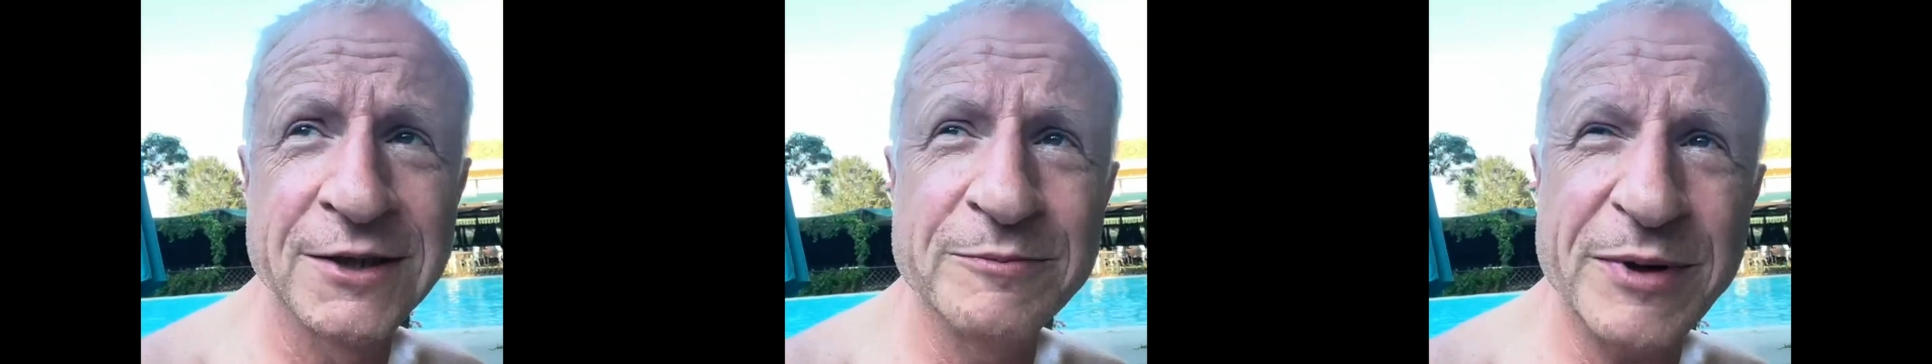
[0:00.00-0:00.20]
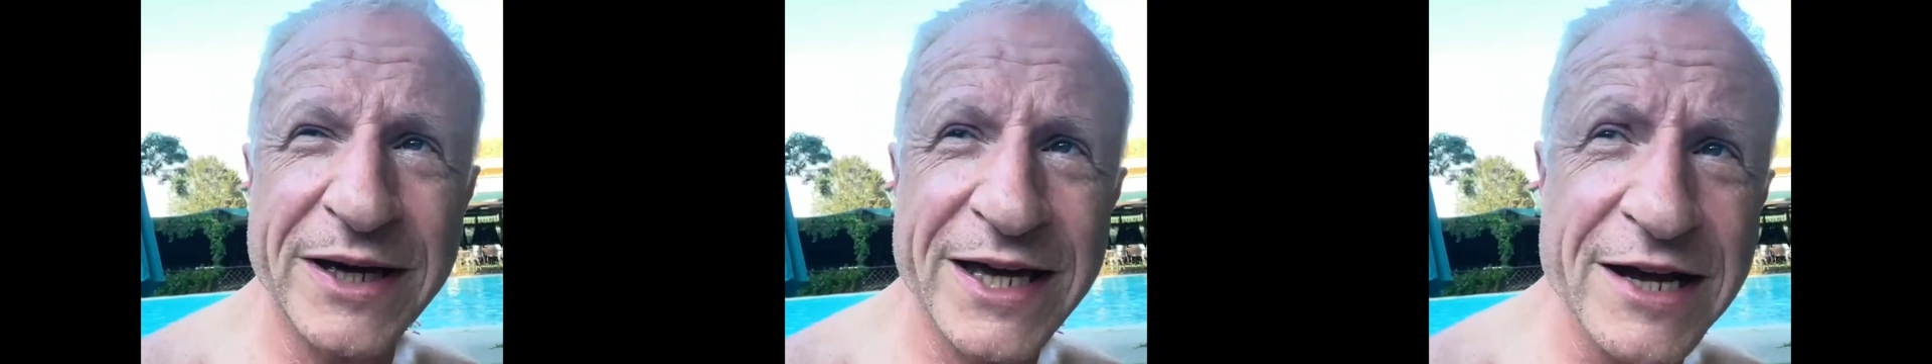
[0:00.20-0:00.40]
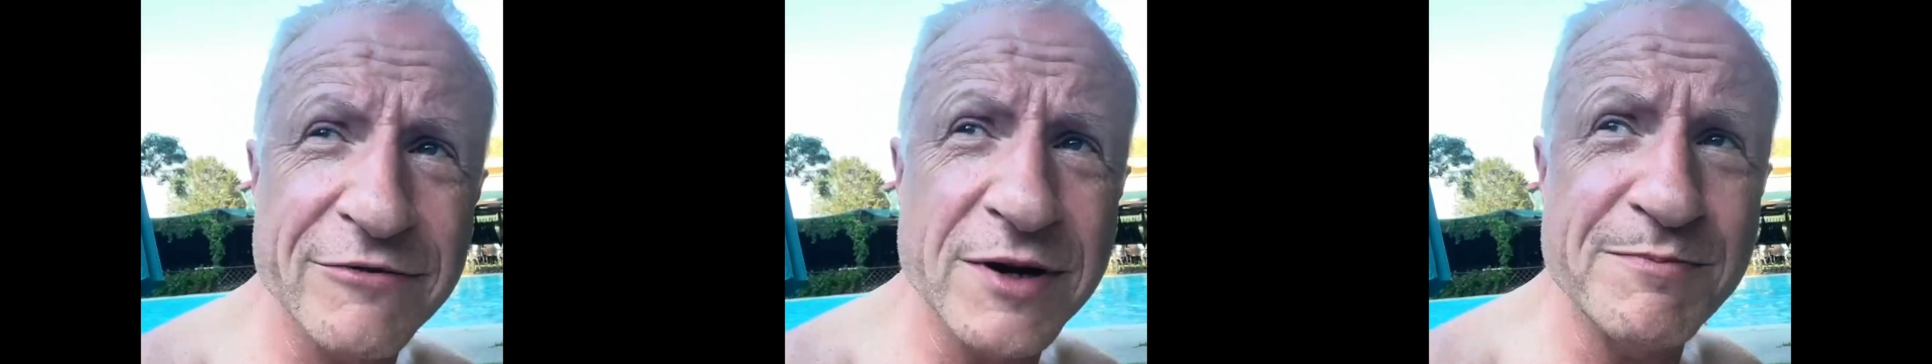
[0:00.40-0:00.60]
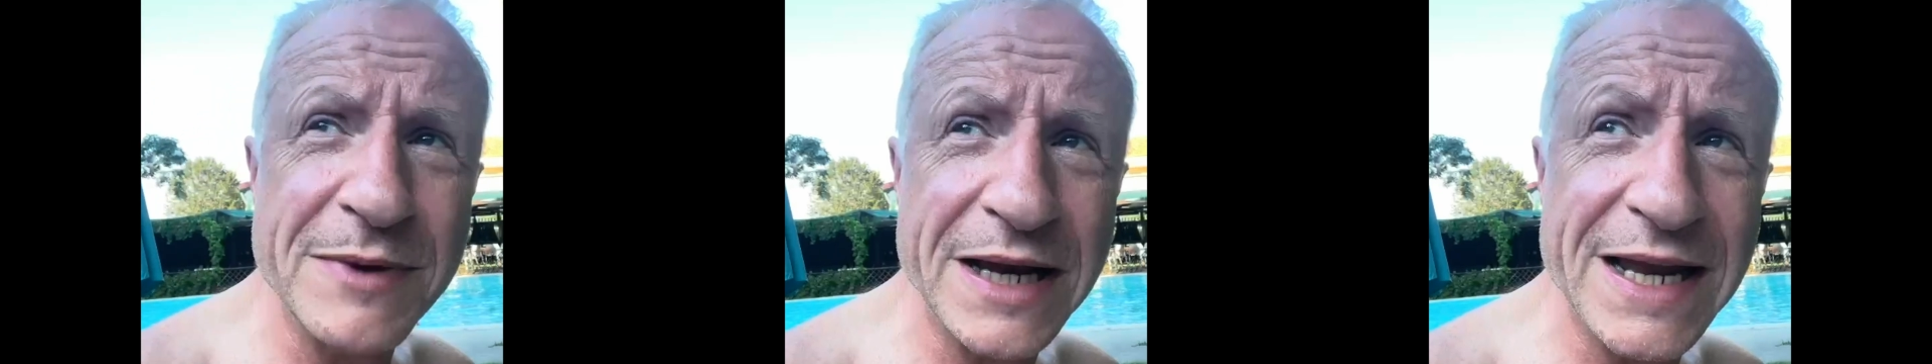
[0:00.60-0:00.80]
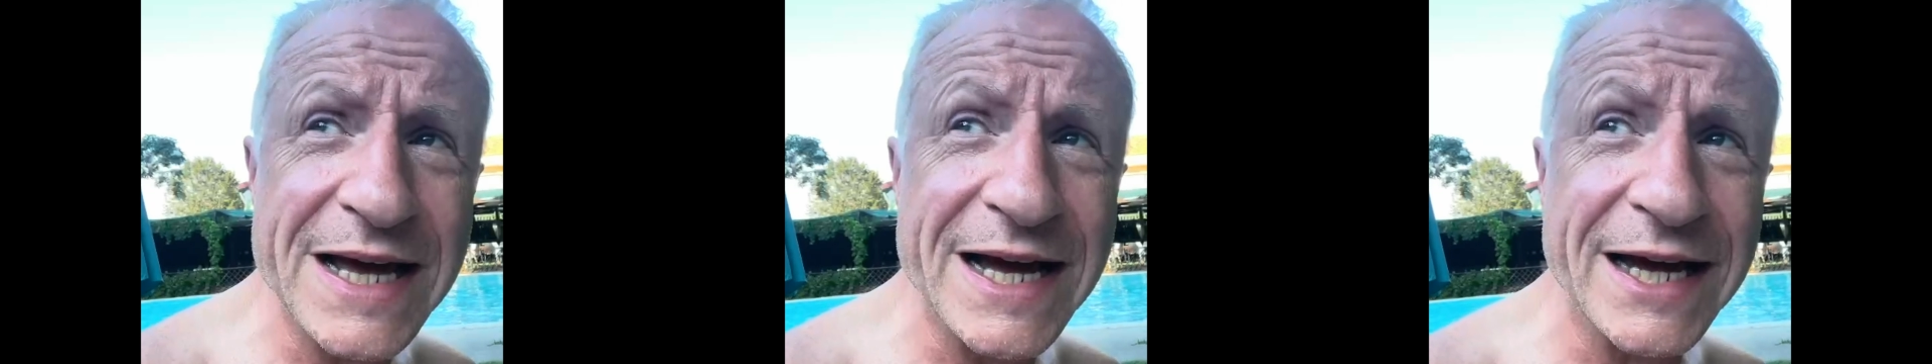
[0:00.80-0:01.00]
But here in
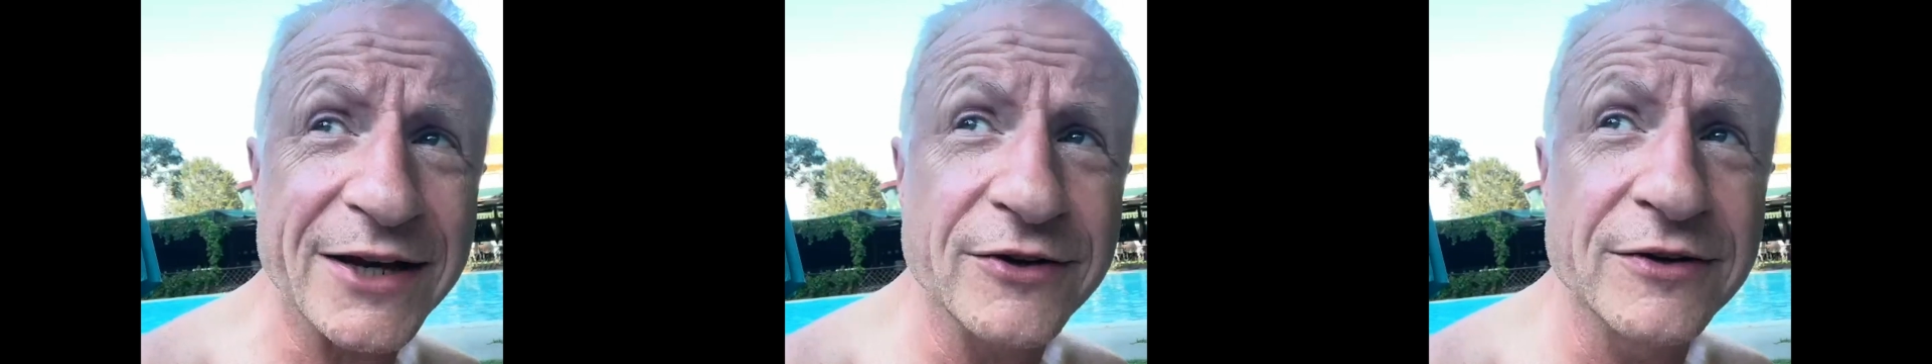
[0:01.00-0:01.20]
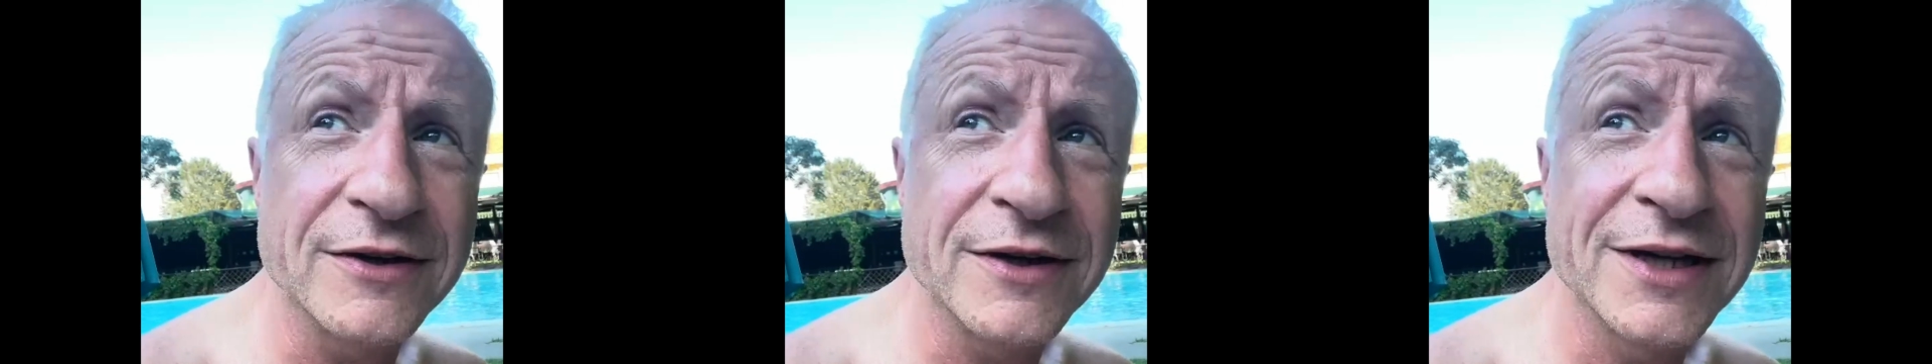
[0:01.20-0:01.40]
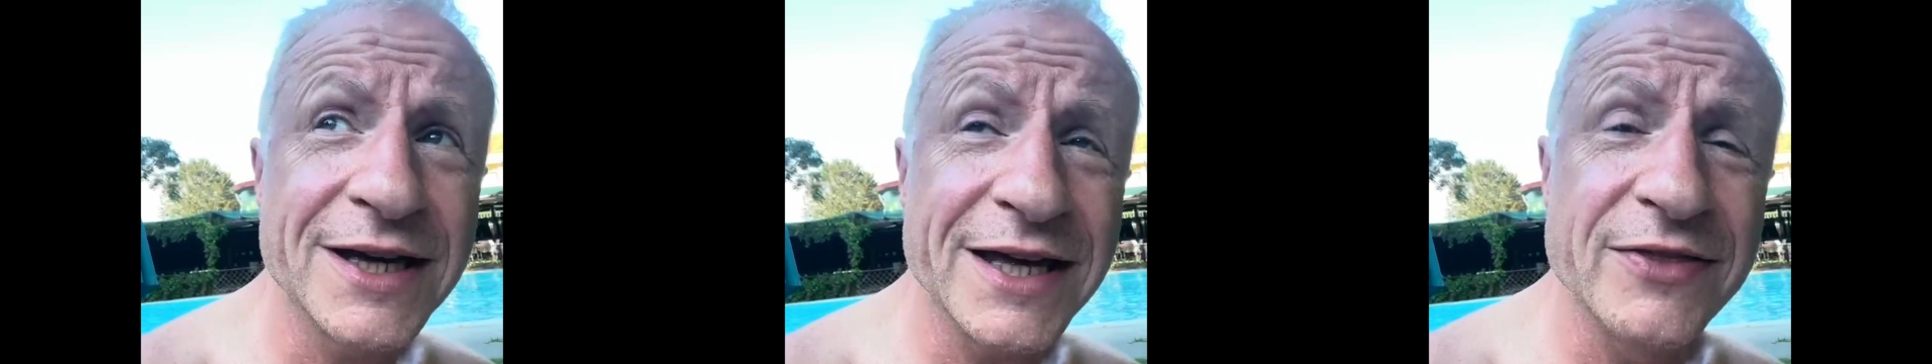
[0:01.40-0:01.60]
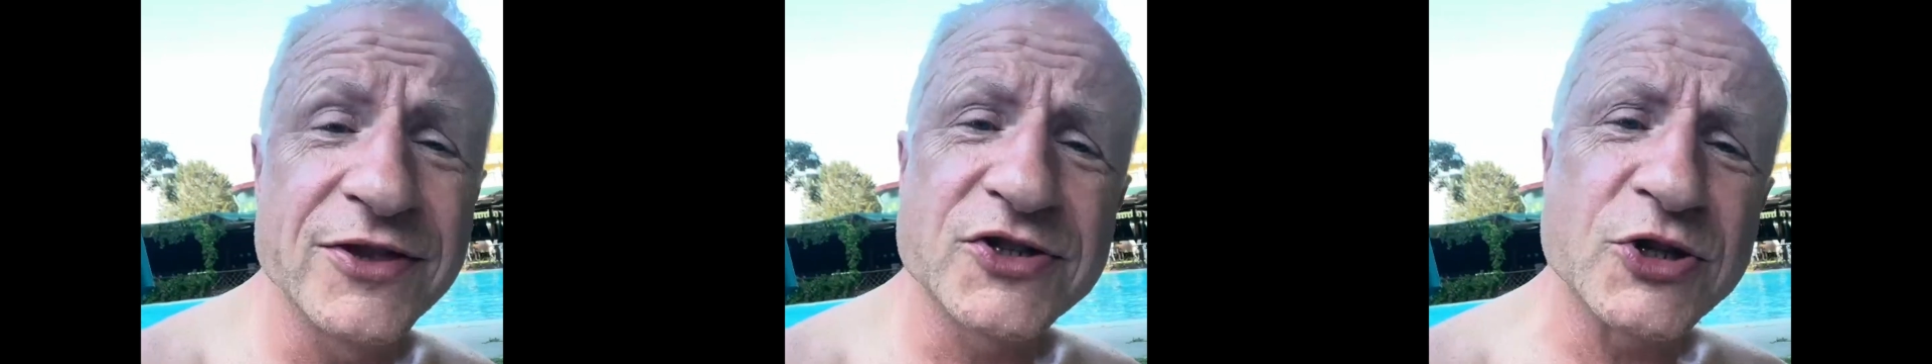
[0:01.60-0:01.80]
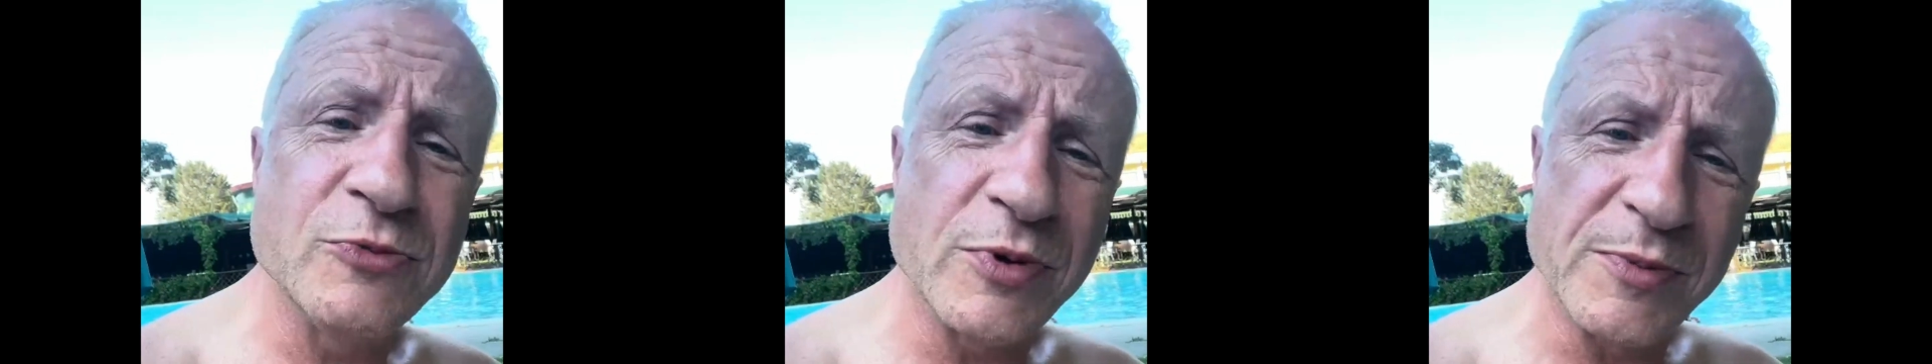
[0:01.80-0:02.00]
Milan, in the
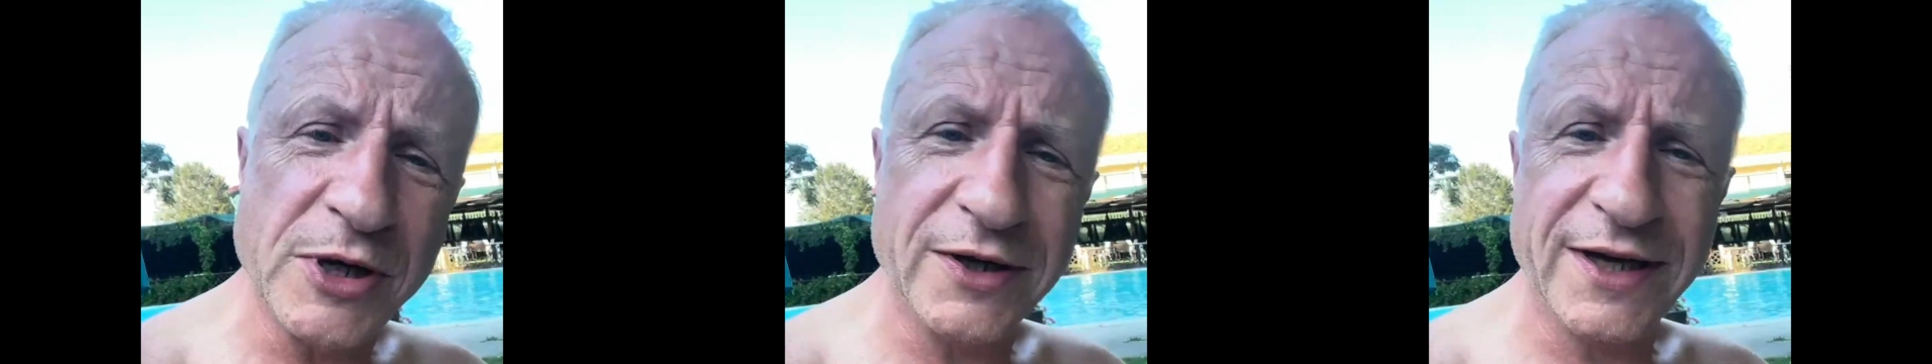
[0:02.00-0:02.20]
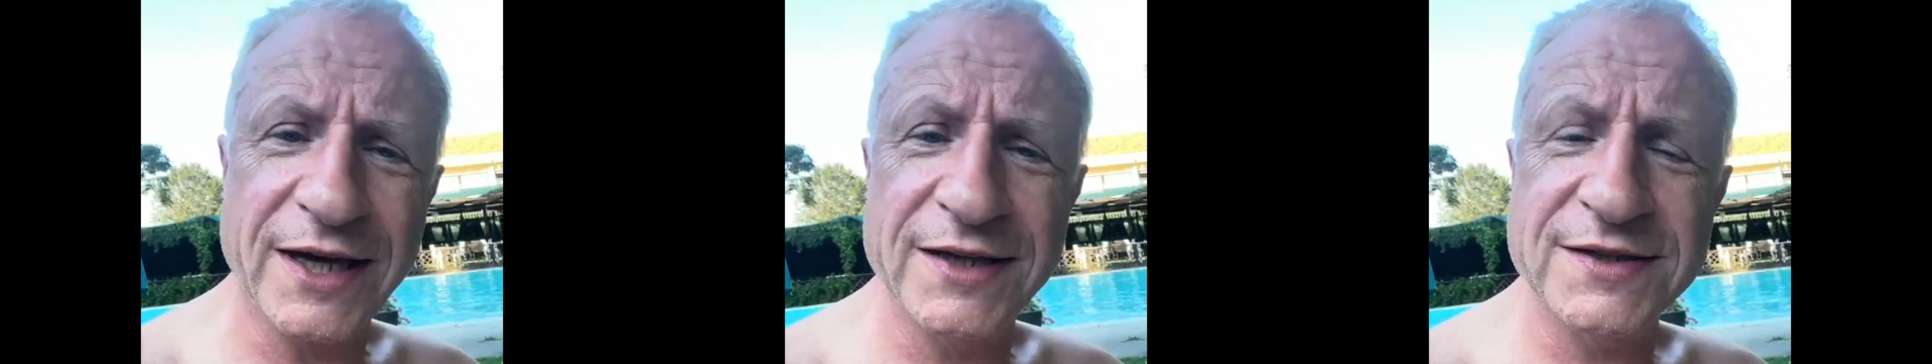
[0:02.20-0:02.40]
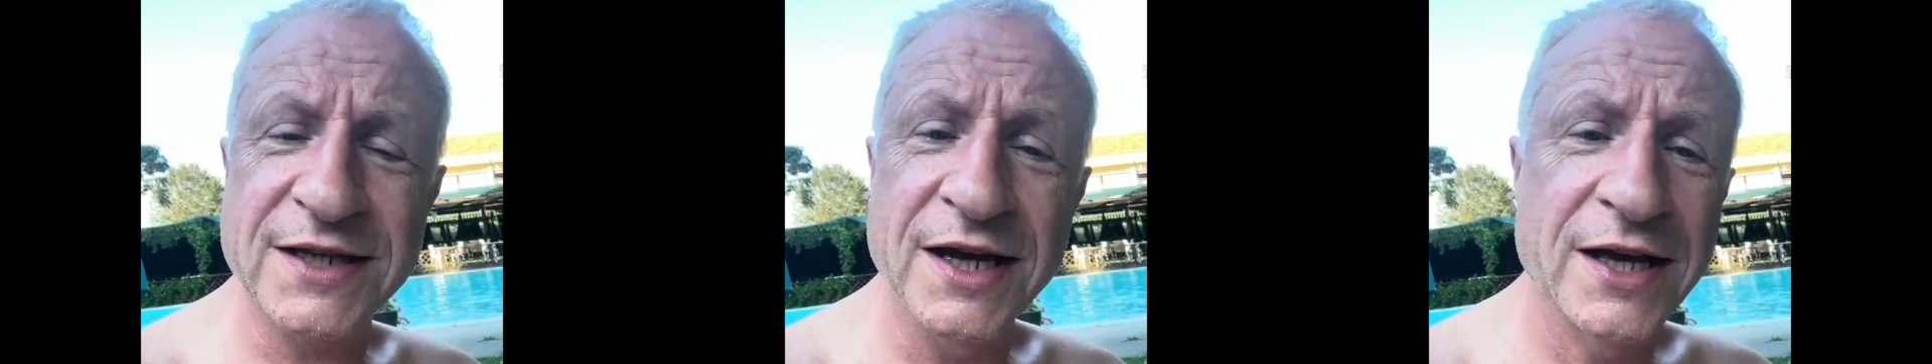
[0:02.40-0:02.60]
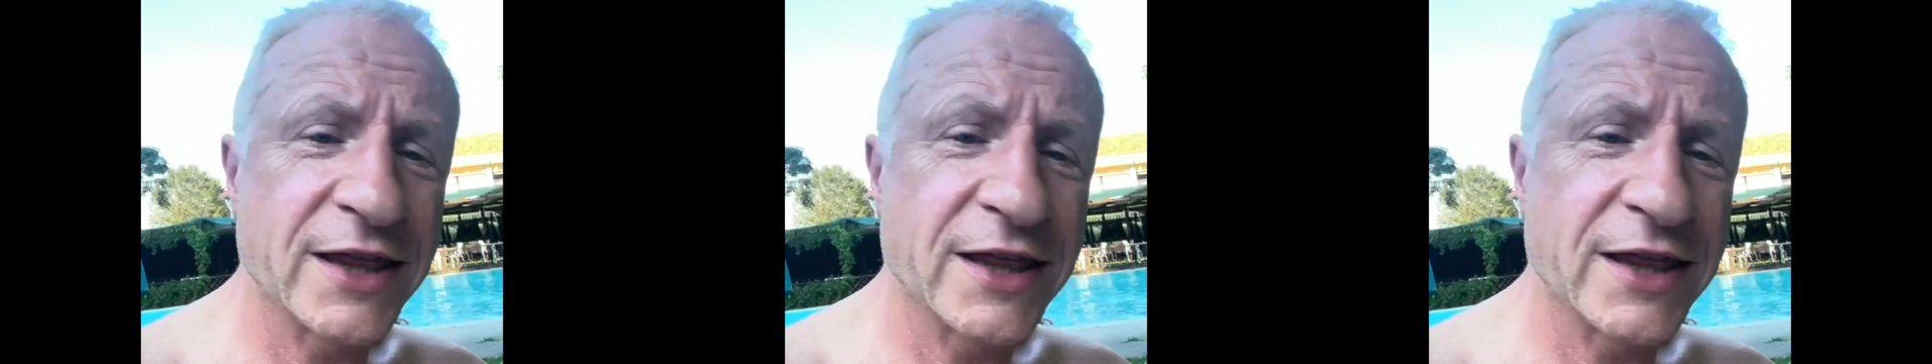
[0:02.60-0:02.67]
supermarkets,